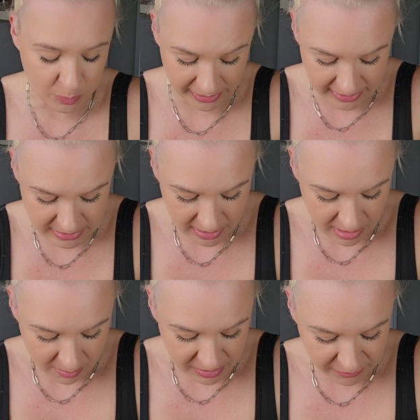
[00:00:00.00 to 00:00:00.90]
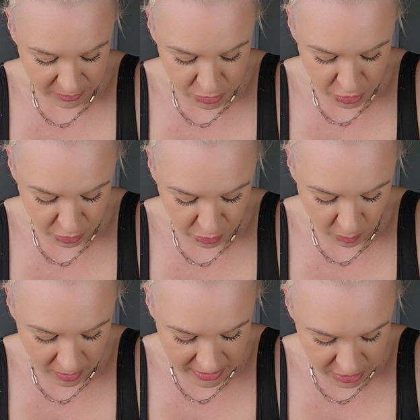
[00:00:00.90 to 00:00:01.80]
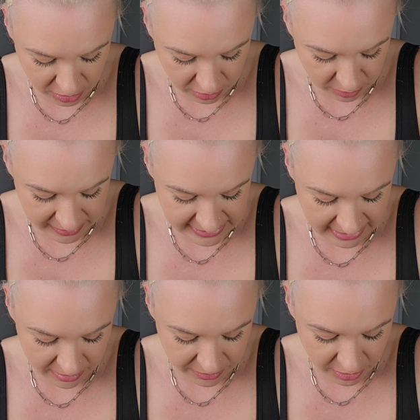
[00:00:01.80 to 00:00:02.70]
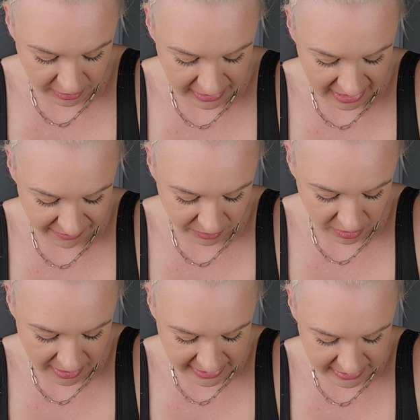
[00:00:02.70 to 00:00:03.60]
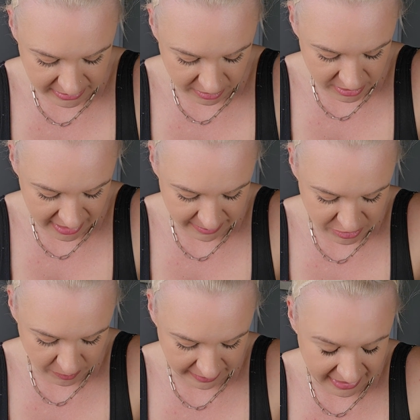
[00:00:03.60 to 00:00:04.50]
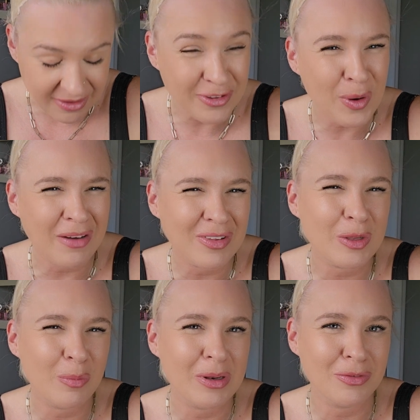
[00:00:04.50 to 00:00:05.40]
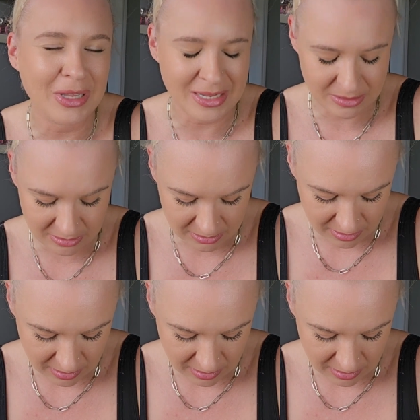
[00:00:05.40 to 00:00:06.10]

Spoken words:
wigs, but if you do want to glue it down, you're gonna have a lot easier time doing that if you have a little bit of lace